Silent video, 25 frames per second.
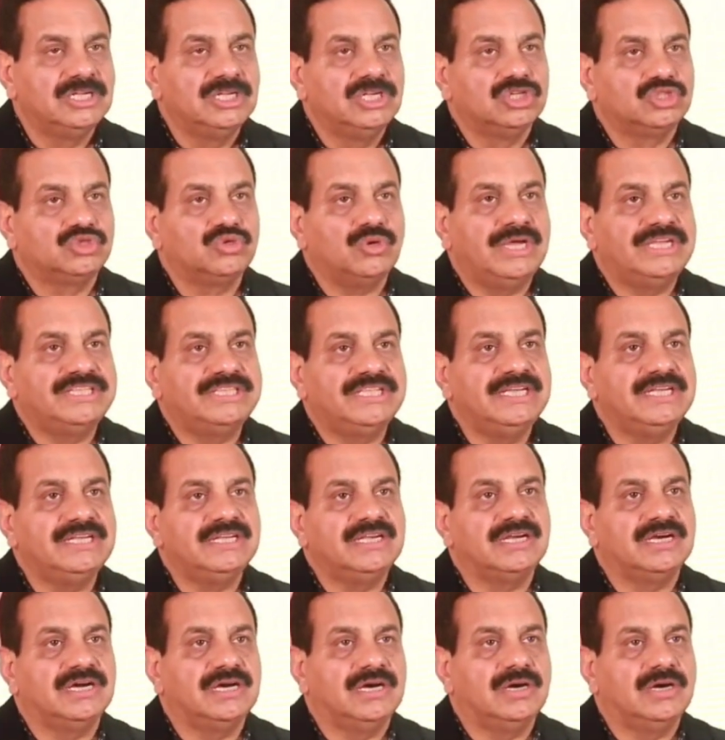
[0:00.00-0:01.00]
So I
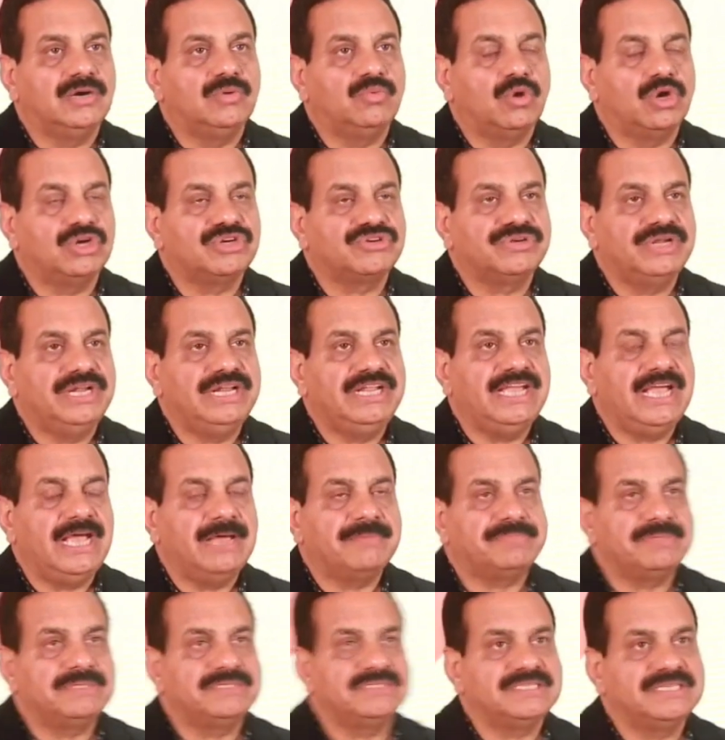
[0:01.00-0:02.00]
think what really
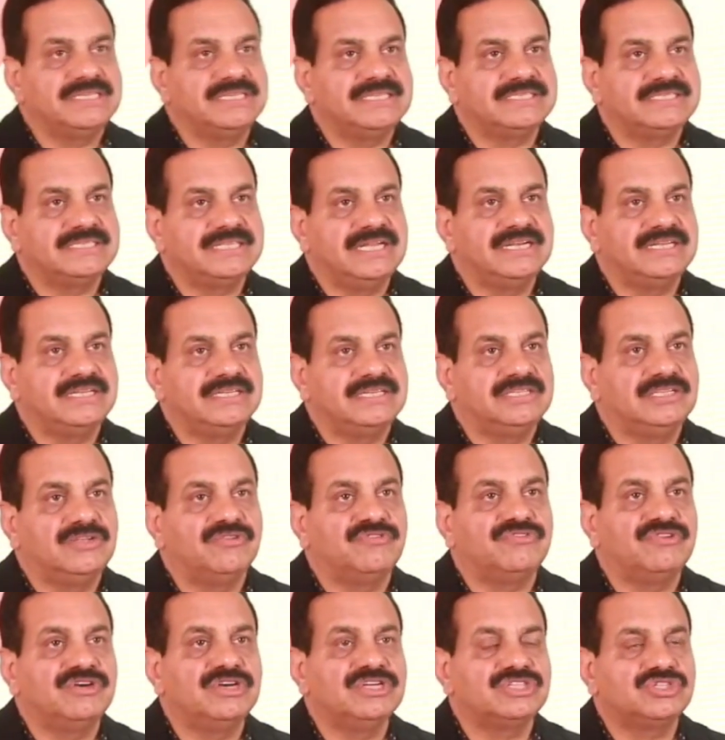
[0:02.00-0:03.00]
happens is that the
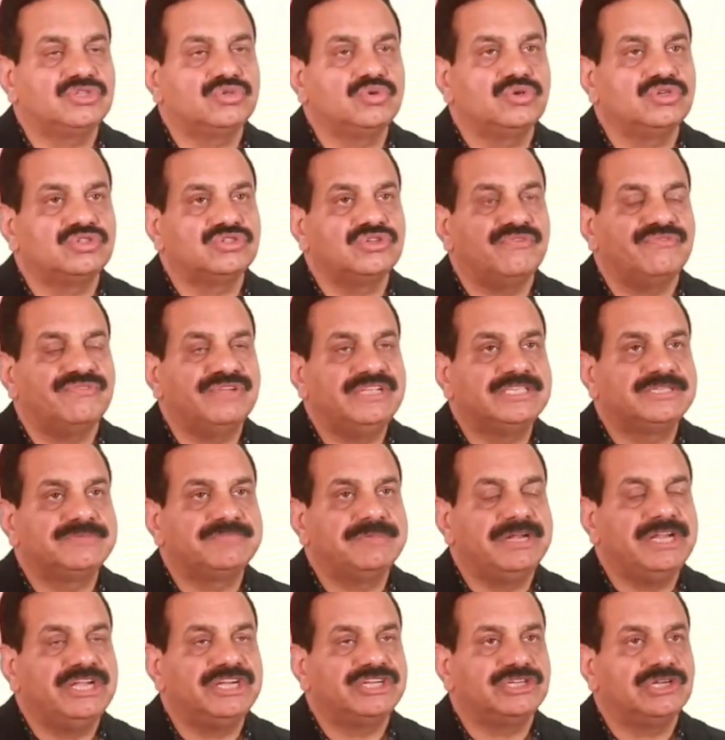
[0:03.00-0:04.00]
first source of
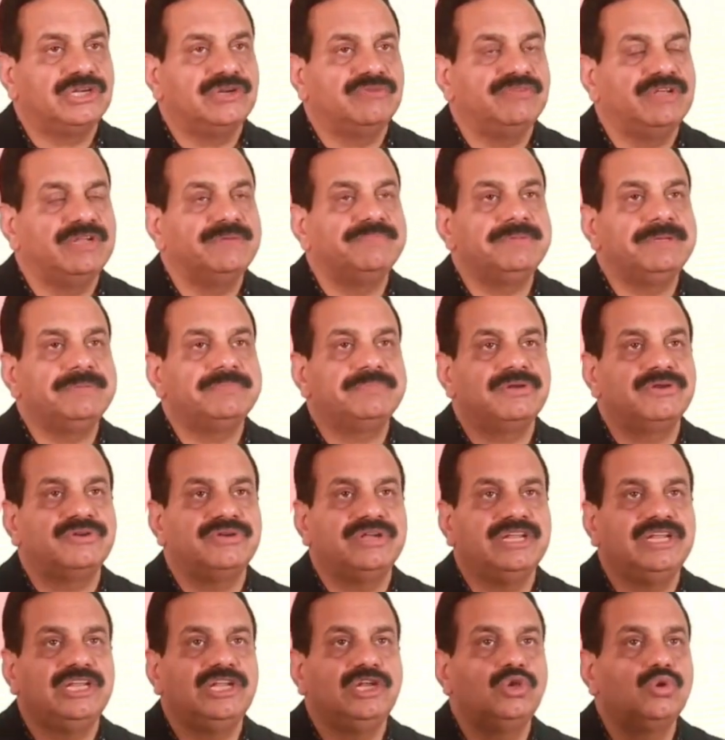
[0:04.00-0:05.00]
inspiration when people
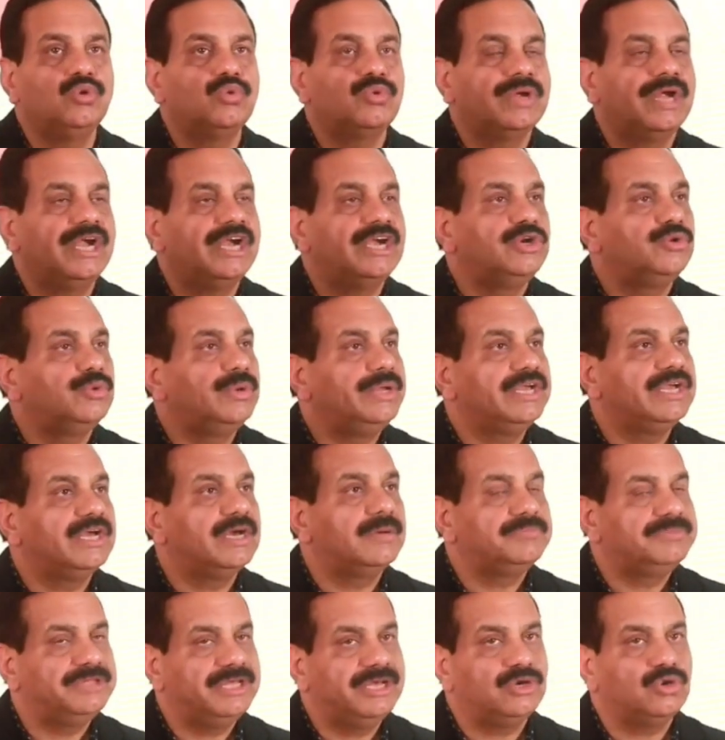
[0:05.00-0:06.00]
really look at doing
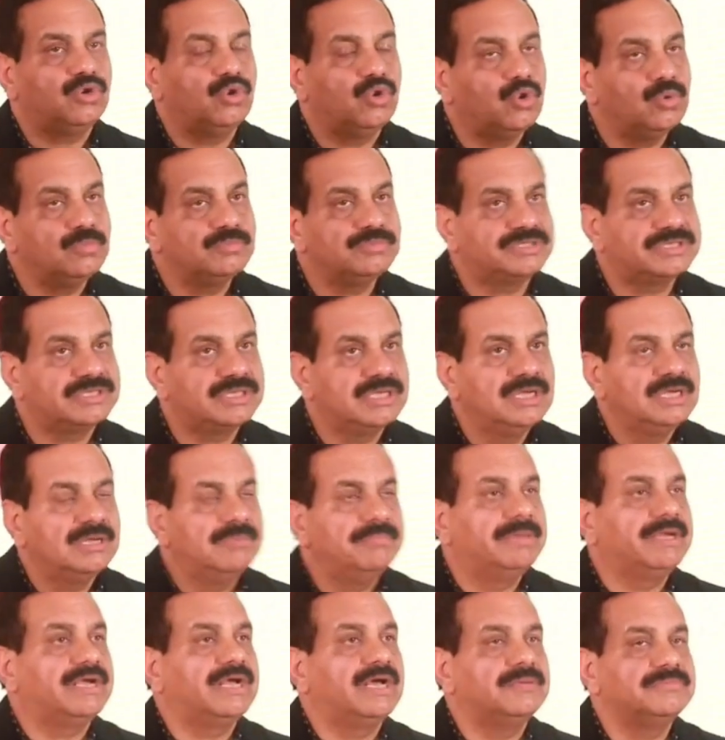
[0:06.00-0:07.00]
up their homes
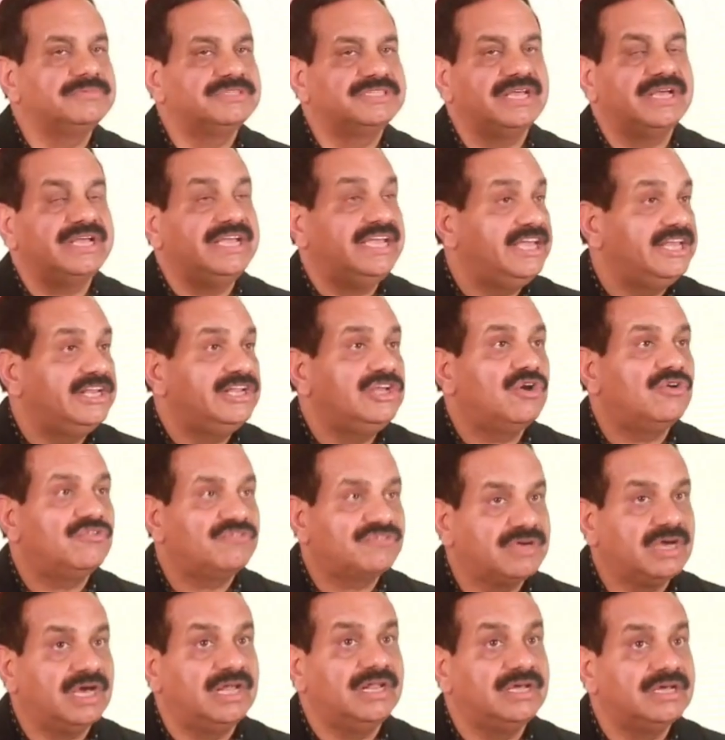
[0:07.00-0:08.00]
becomes the area
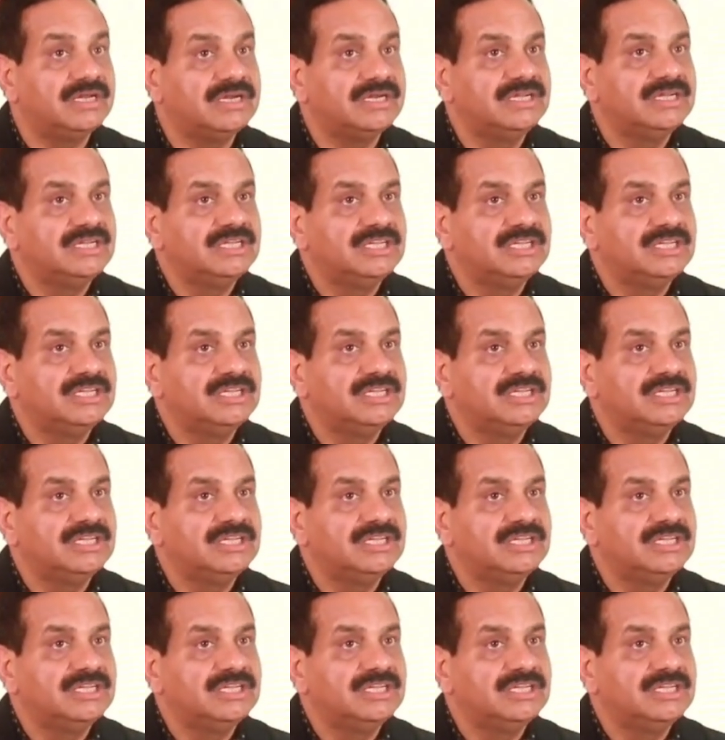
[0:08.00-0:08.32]
of color.